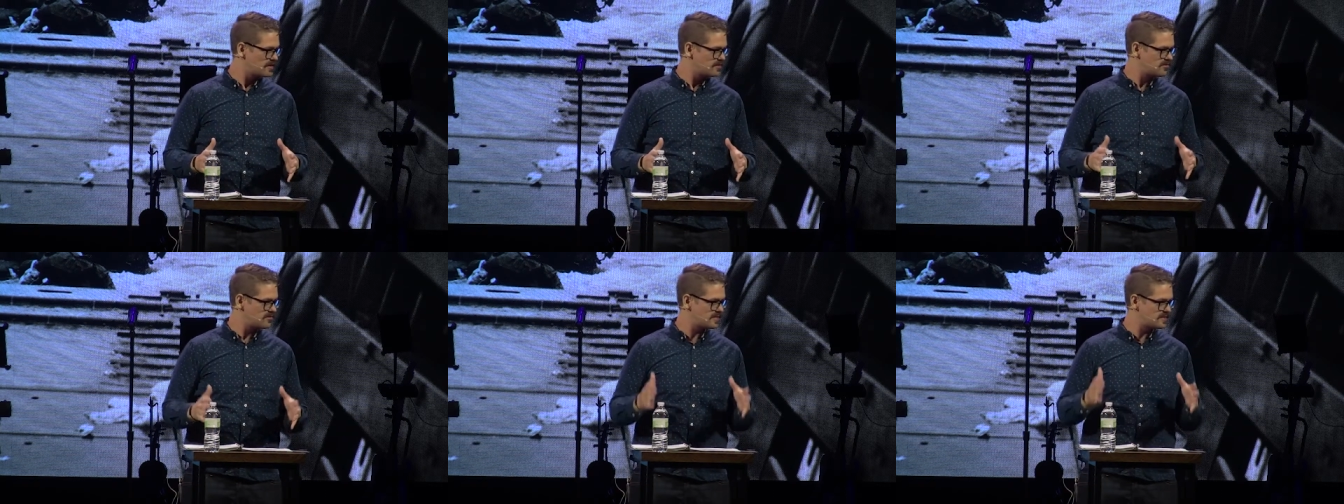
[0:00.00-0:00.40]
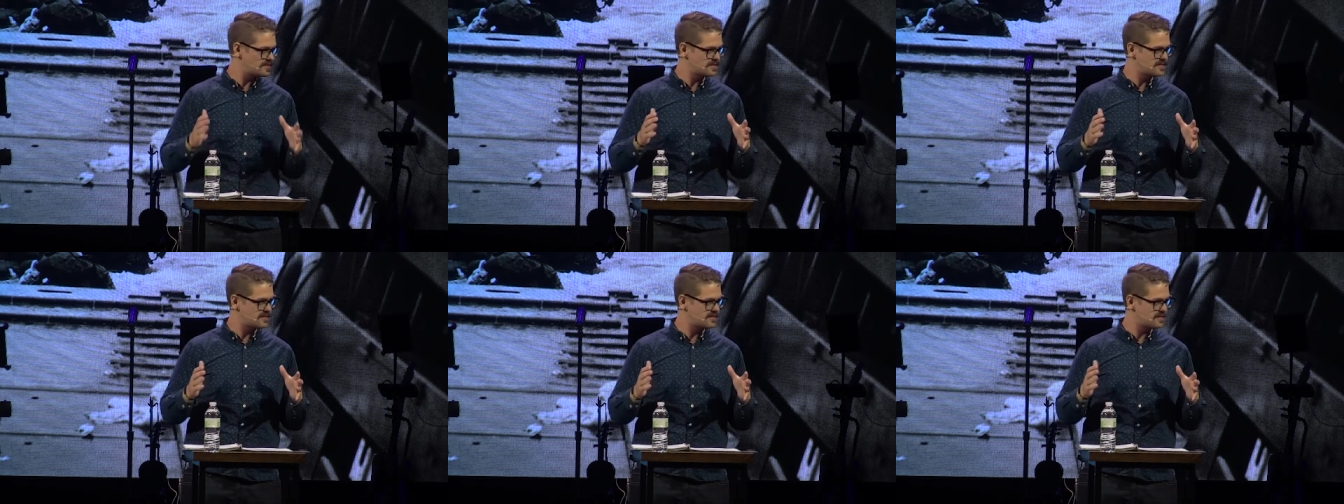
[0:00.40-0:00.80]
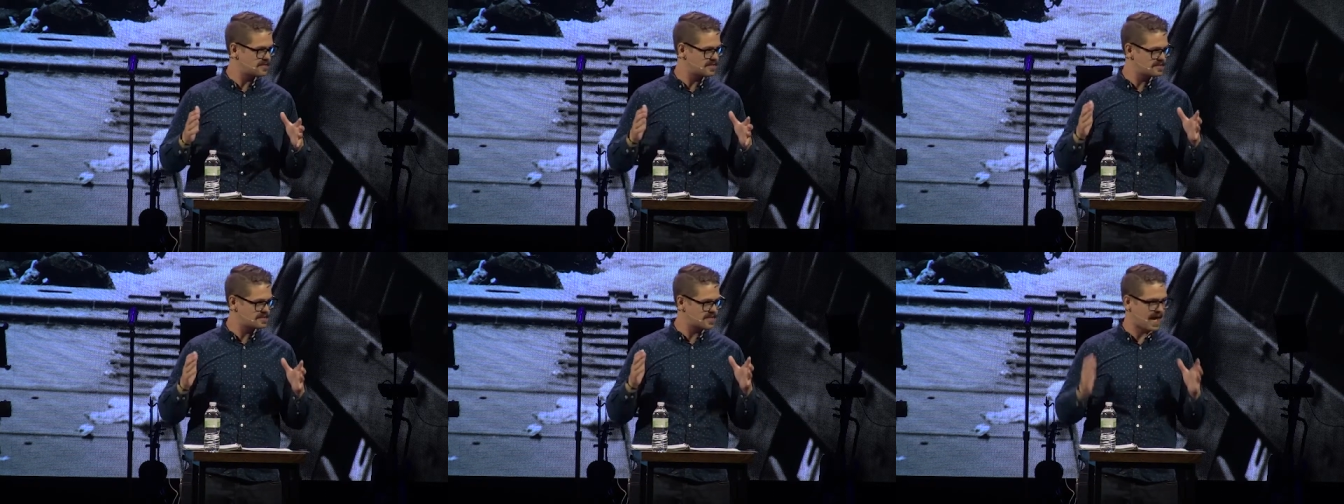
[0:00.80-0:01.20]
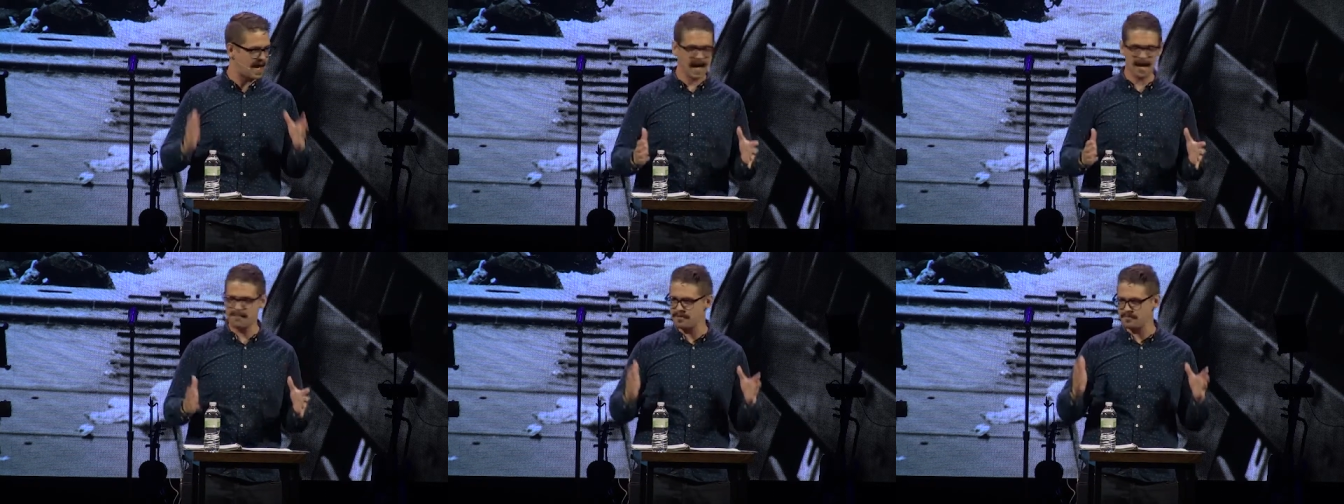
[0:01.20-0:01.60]
to the
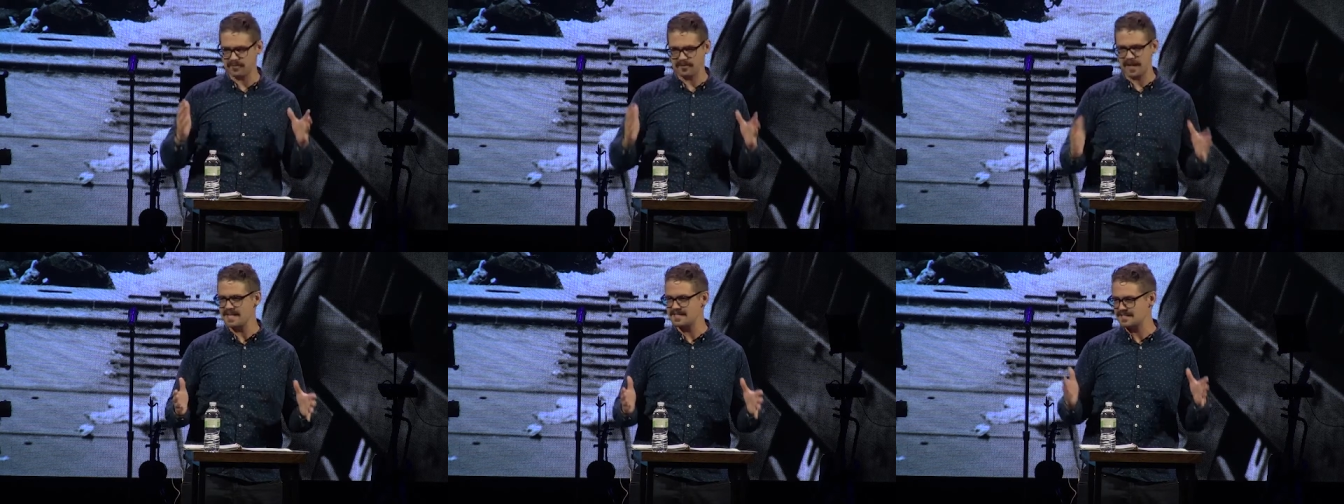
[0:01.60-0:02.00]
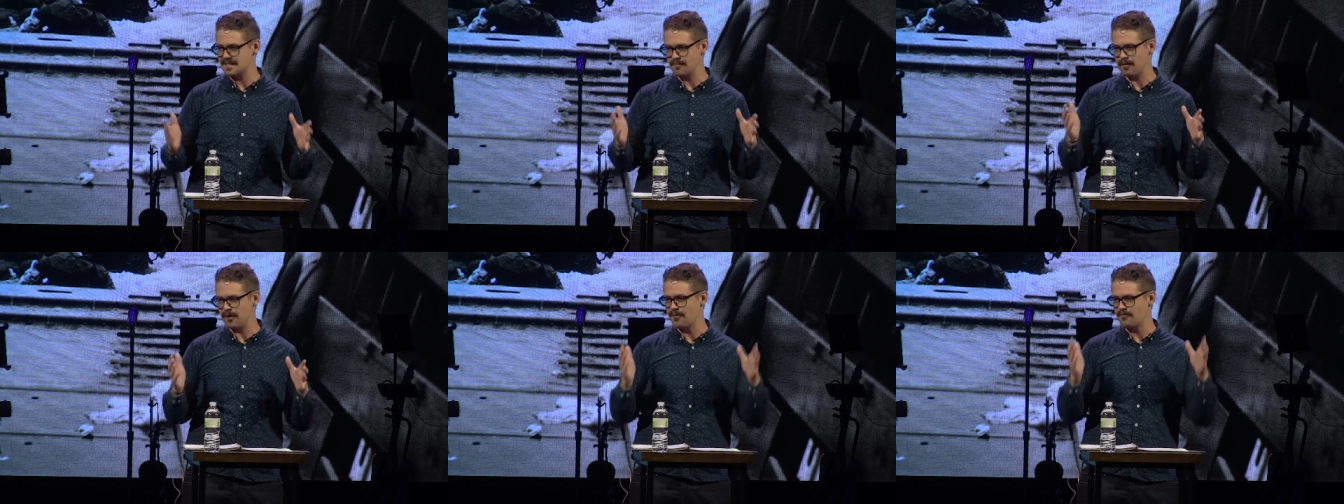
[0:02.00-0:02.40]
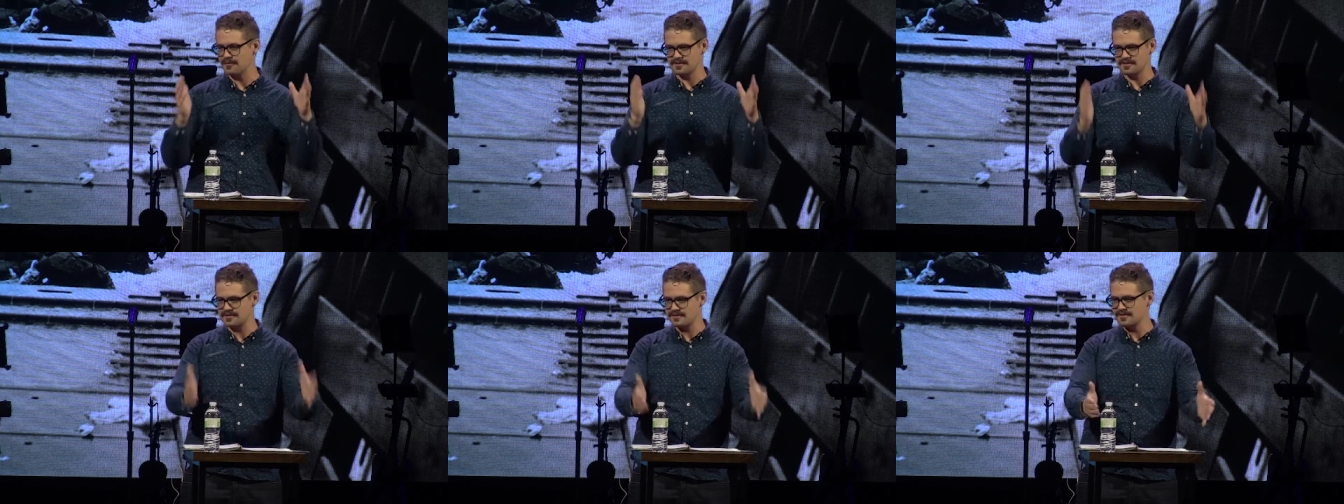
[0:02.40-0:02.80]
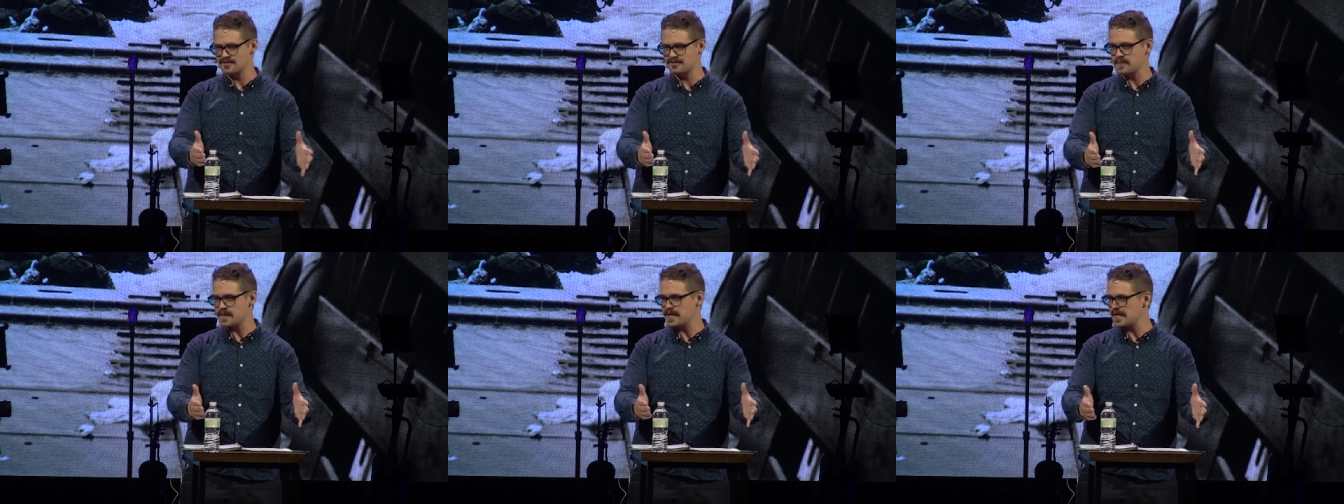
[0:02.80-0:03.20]
time and place that Paul was
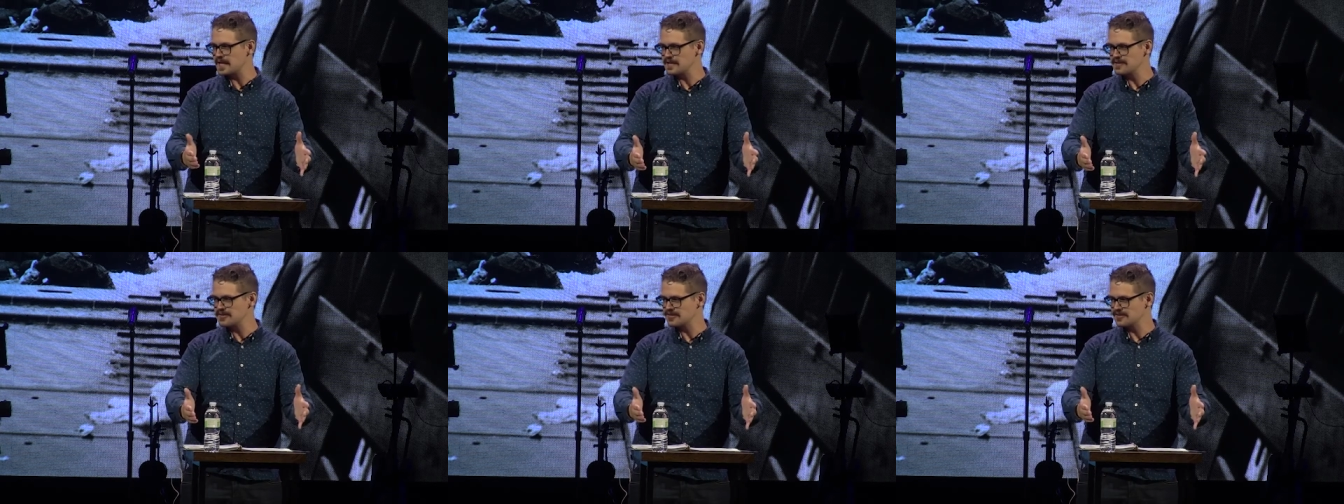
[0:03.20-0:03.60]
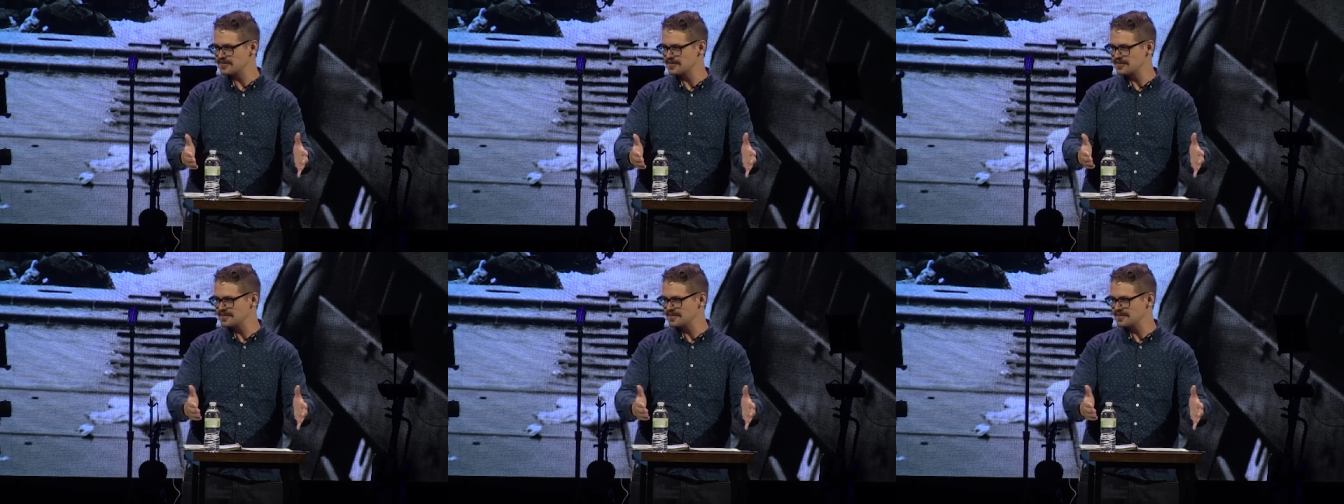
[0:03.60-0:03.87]
speaking into.